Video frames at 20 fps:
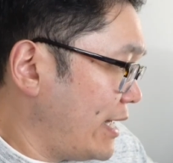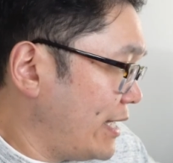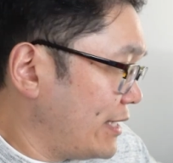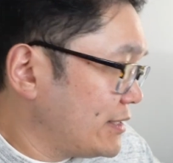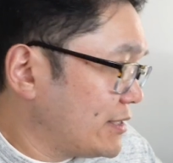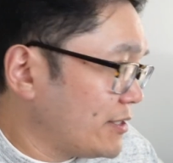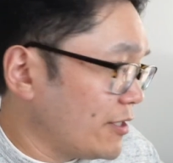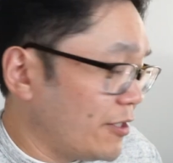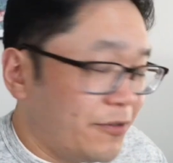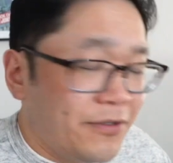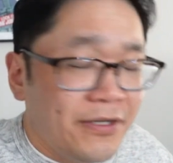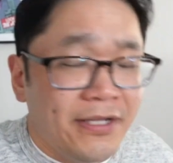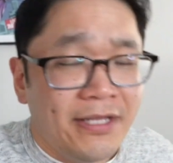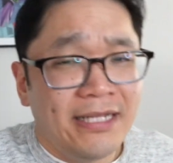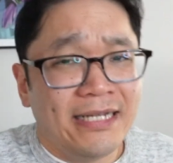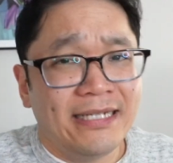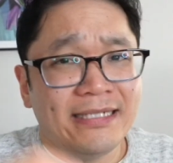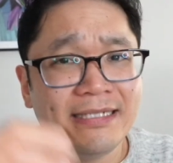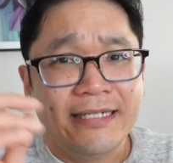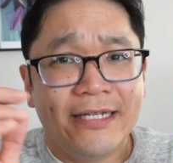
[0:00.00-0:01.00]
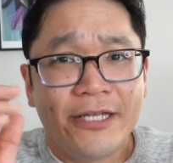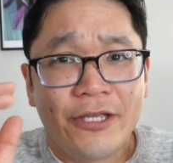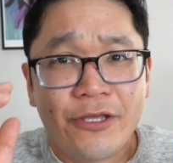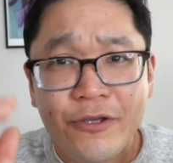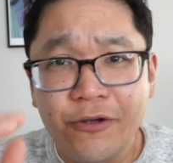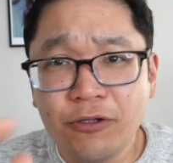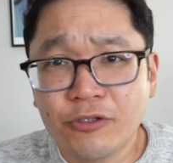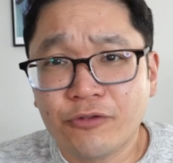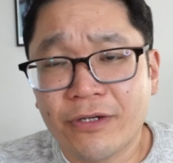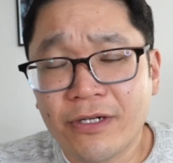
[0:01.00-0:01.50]
So,
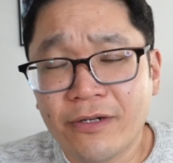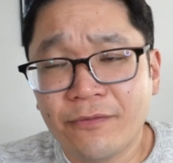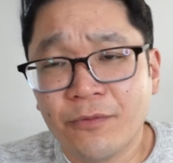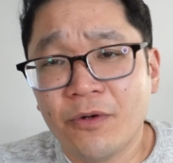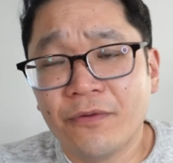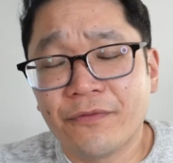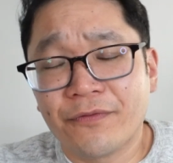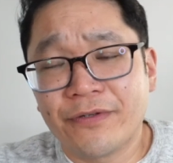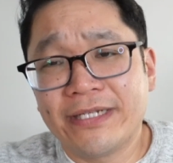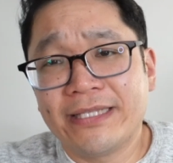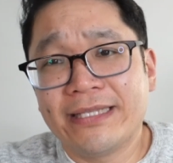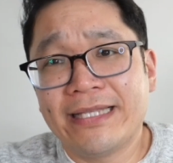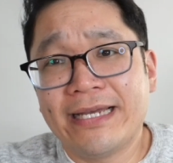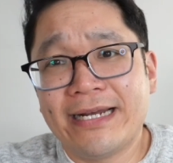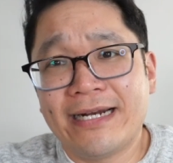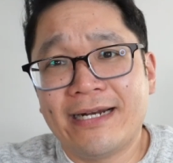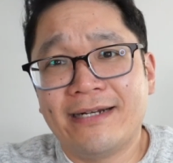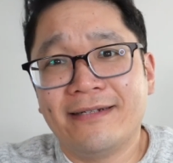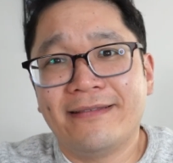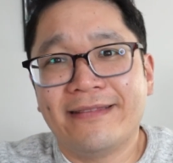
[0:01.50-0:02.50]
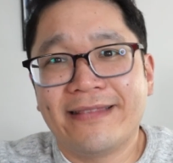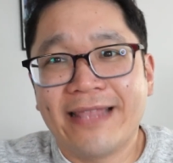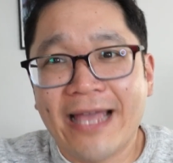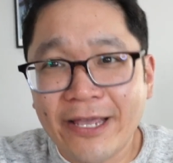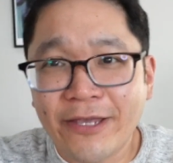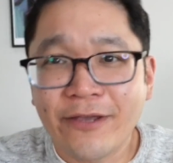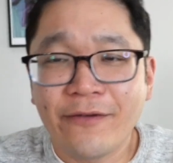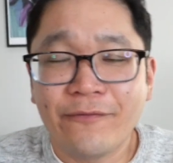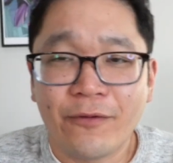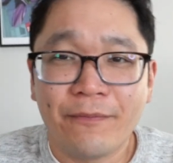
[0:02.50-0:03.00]
huge run of Wolverine there.
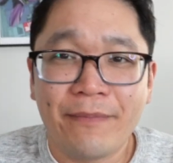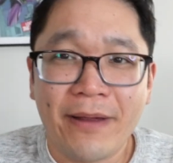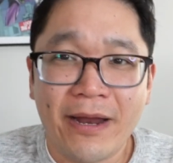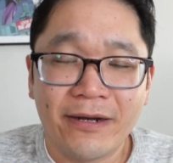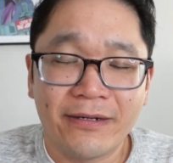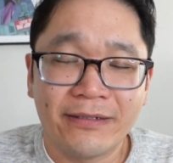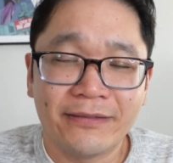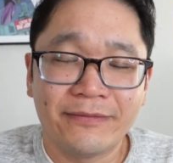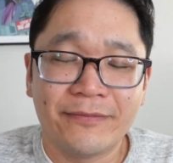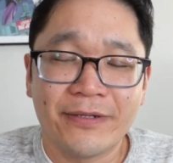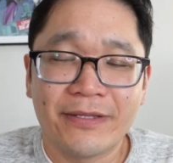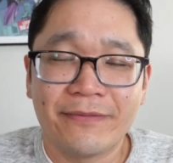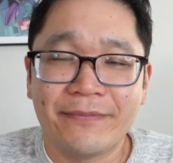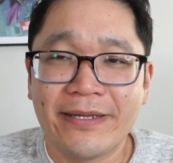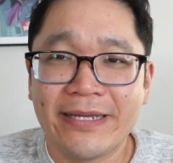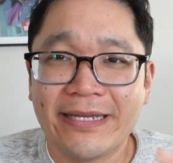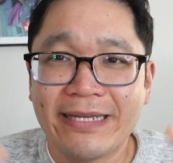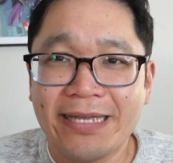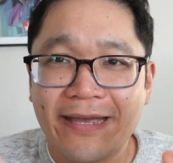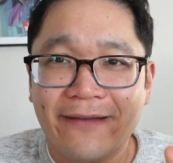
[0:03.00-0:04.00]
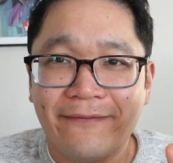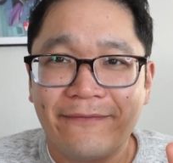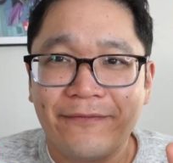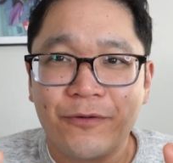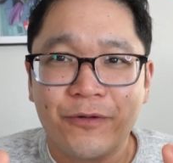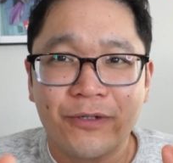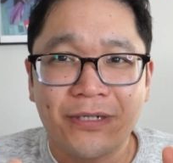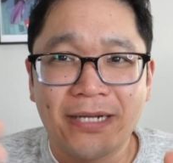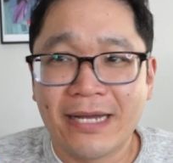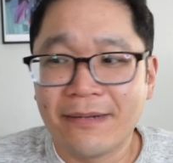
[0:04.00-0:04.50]
Thank you for bearing with me if
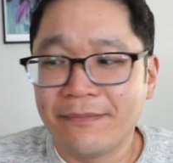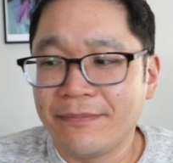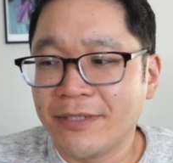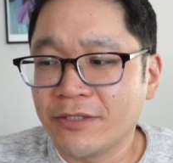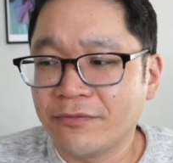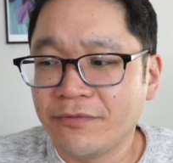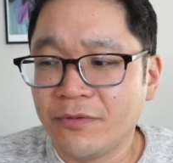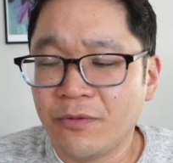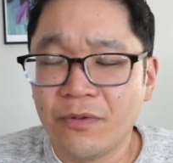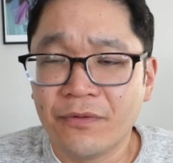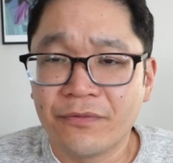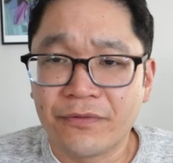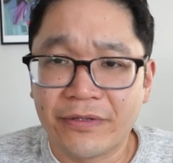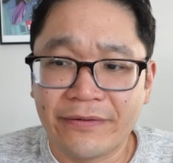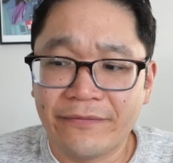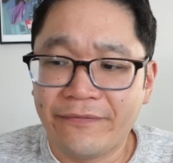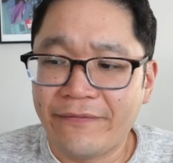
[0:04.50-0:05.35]
you are not much of a Wolverine